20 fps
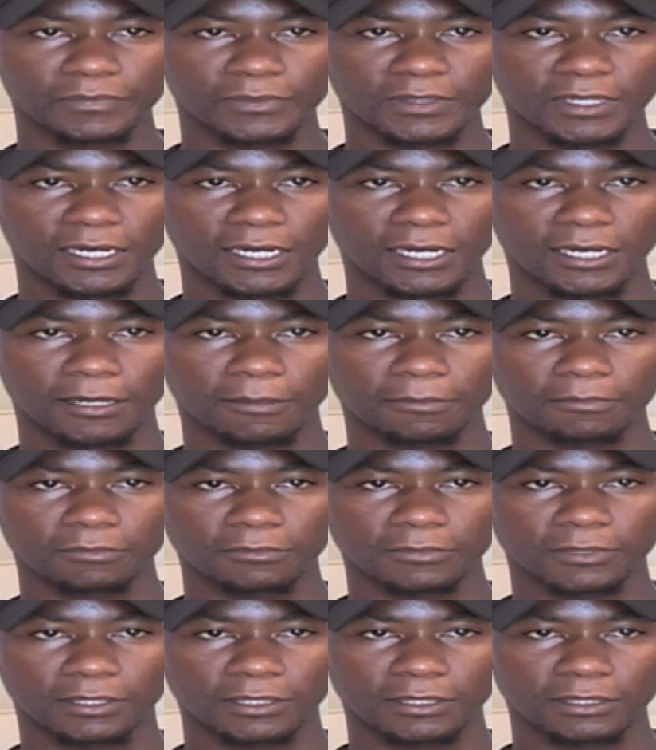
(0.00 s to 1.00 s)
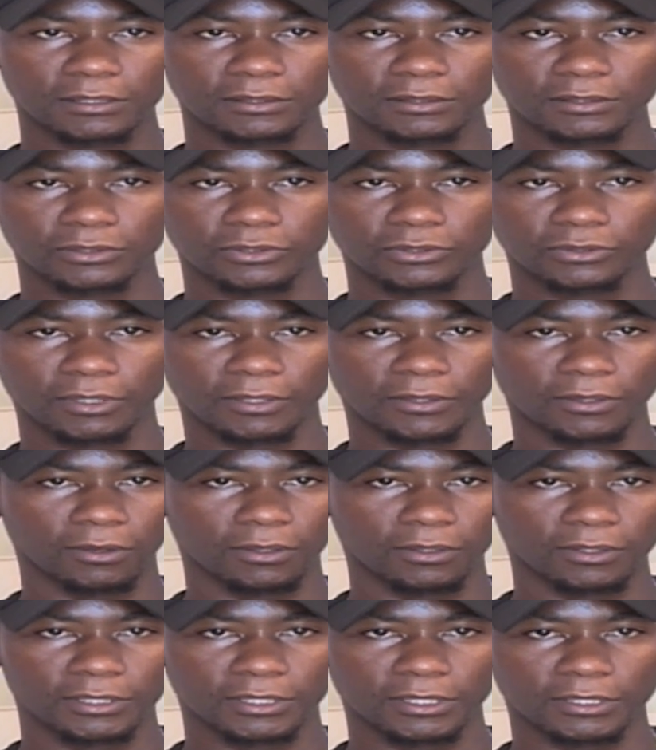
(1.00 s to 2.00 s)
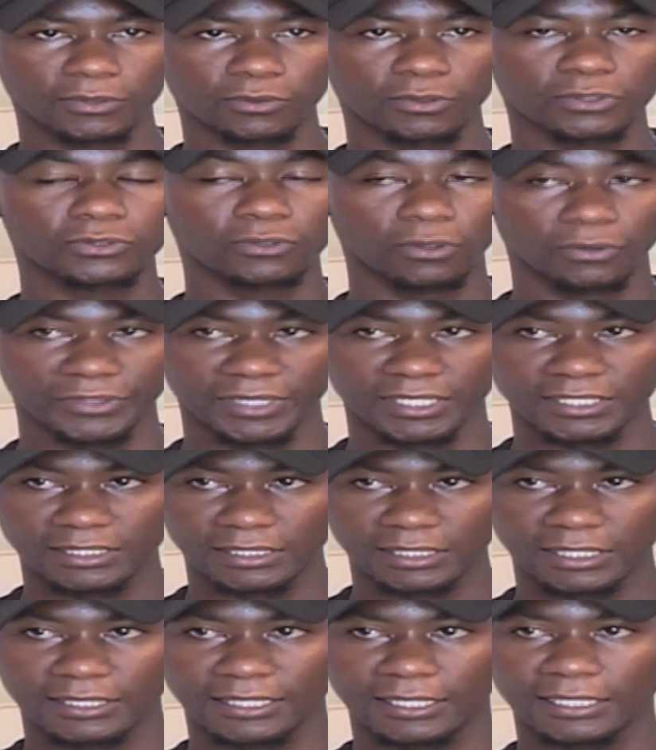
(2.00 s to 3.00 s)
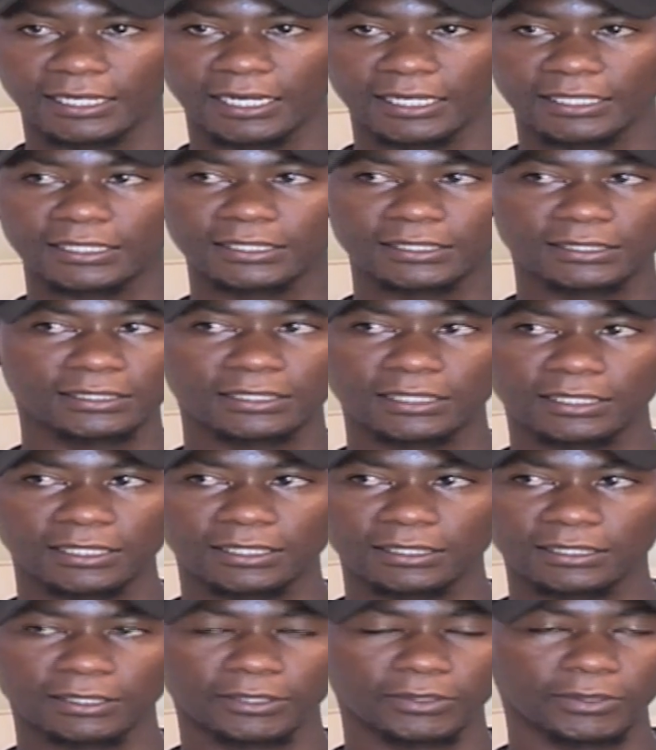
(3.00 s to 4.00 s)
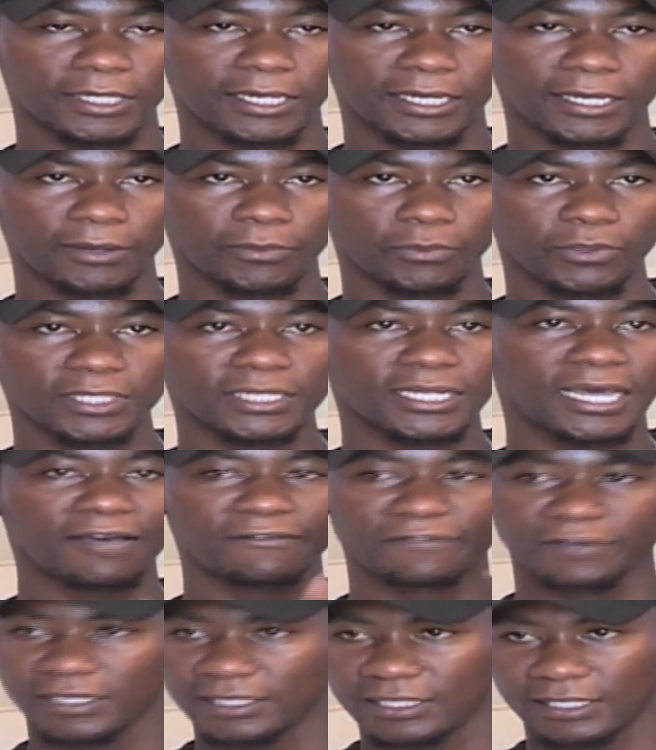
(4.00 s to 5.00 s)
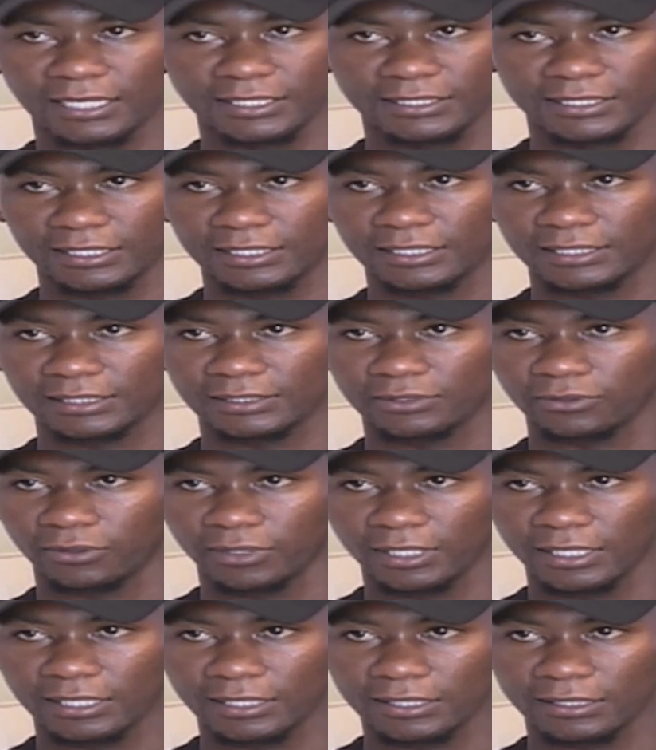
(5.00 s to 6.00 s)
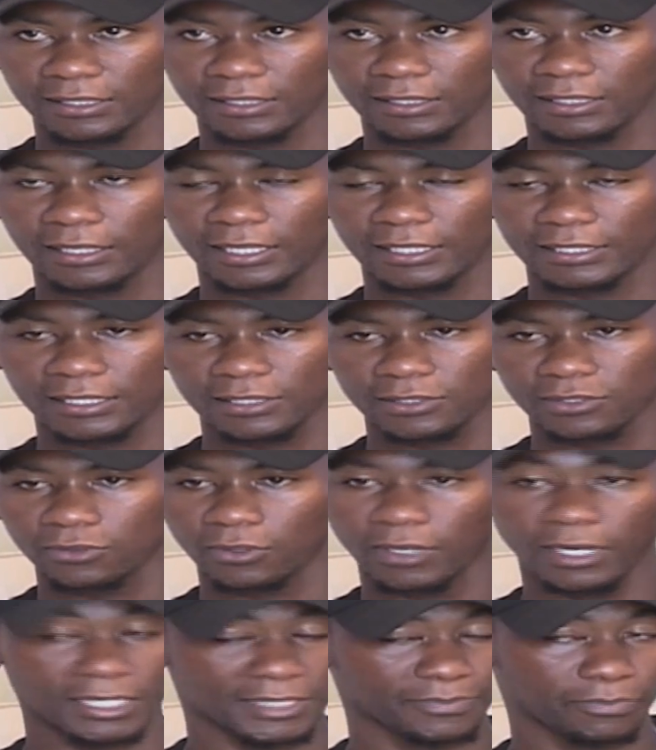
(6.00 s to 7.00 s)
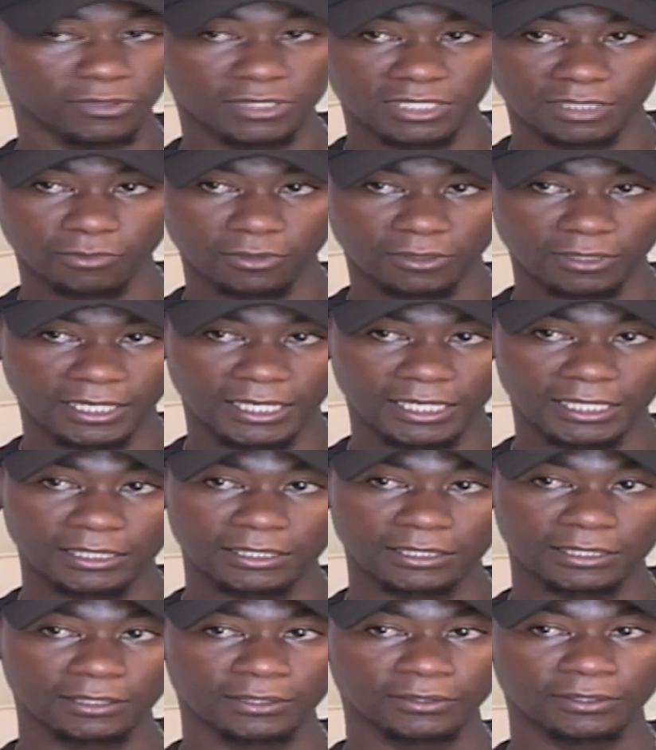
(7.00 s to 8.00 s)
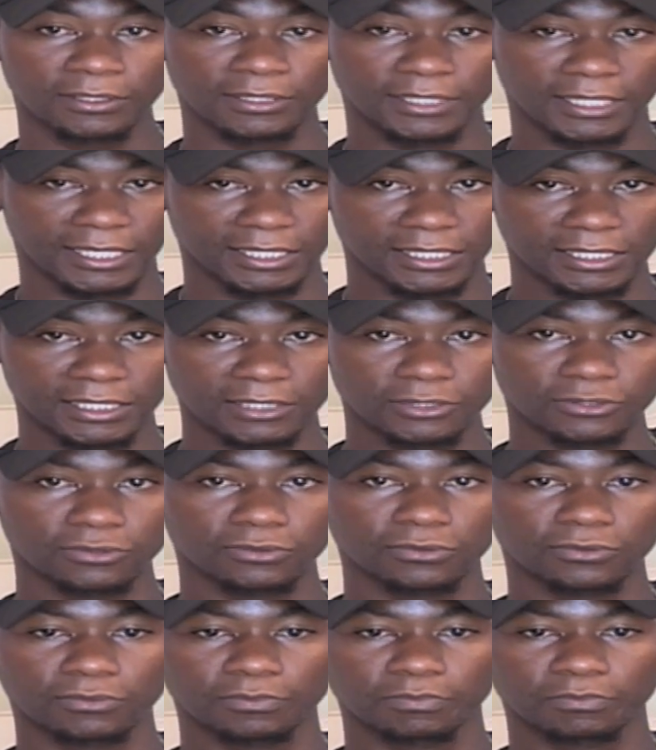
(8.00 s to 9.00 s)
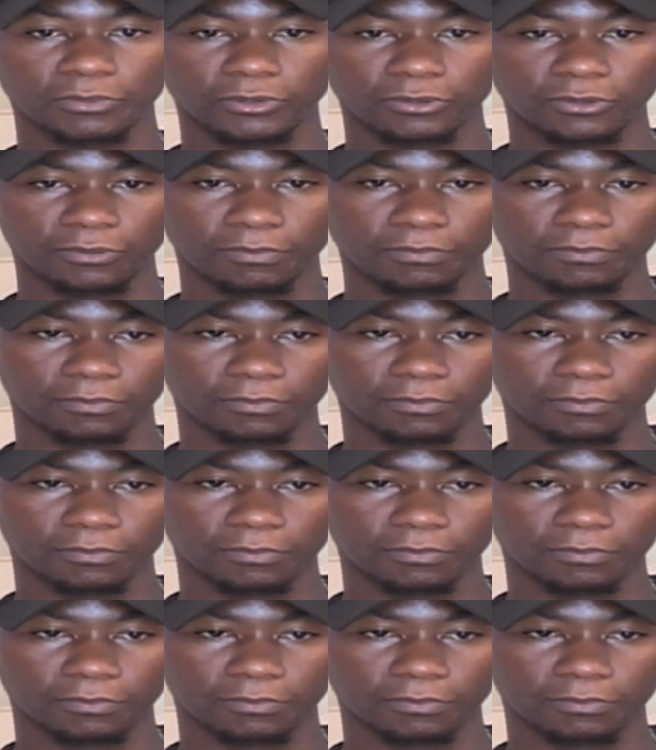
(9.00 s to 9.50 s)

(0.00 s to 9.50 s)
it was so authentic that we didn't have hidden agendas or anything. I just saw a responsible girl that I needed to, you know,